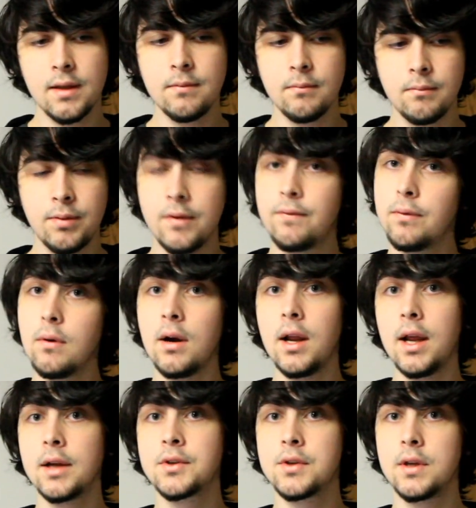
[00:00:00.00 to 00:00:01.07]
then before
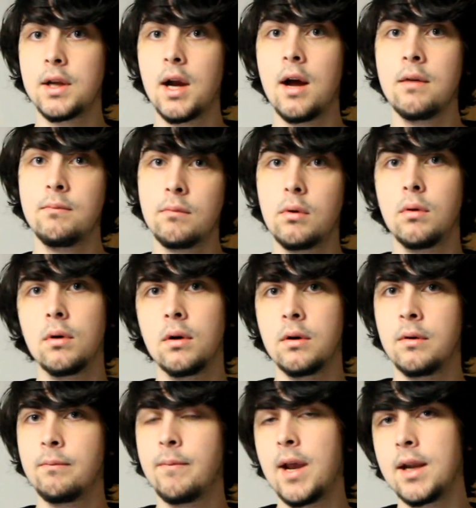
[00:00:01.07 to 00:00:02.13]
I actually got
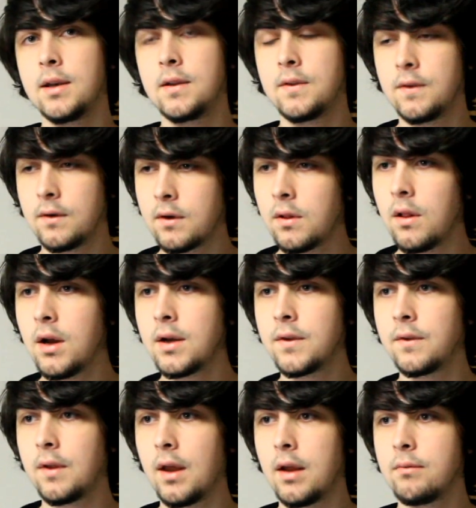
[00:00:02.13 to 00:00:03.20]
more magnets and
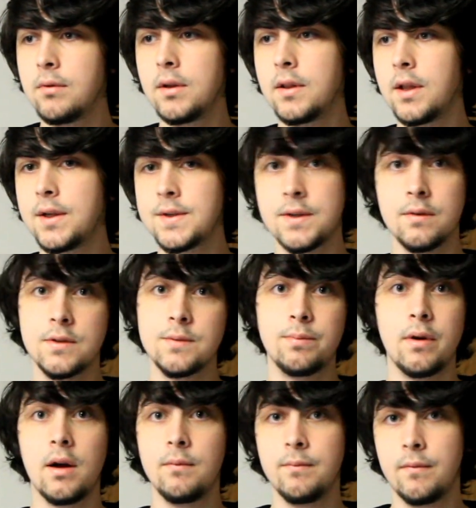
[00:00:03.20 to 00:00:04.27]
clocks, I realized there's a
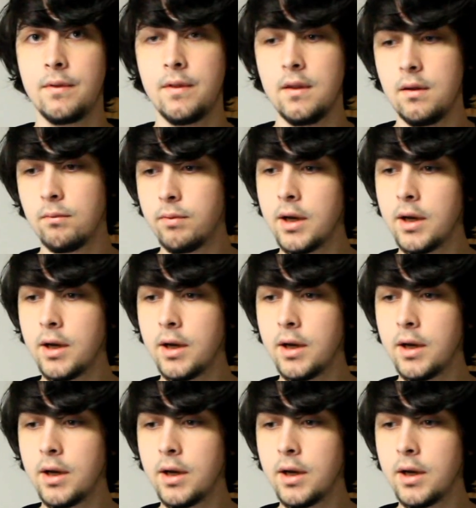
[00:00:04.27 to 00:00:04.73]
problem. The